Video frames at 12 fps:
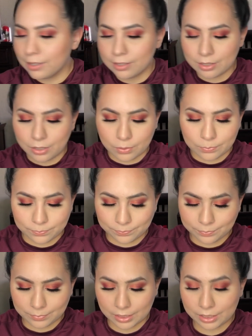so
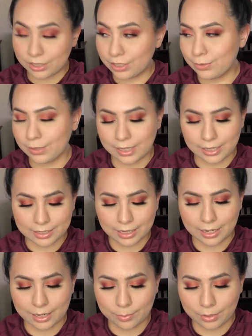she's really
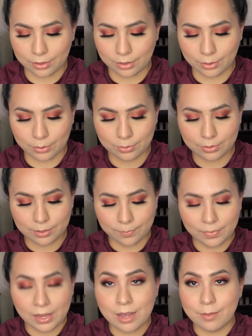excited about those.
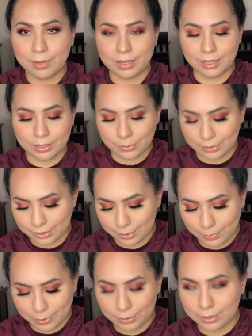But this one's
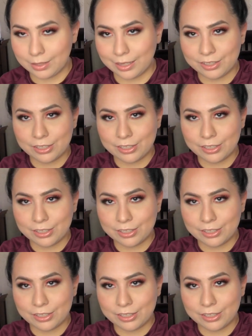the most that